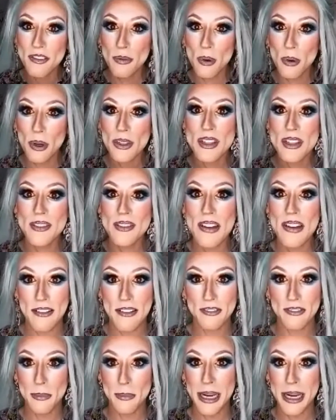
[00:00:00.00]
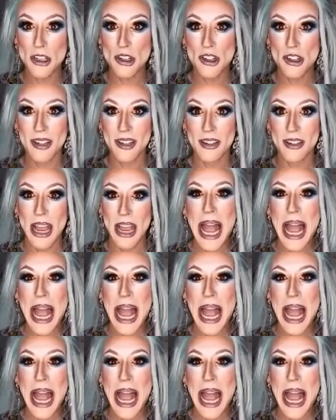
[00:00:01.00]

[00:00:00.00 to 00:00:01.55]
words of affirmation,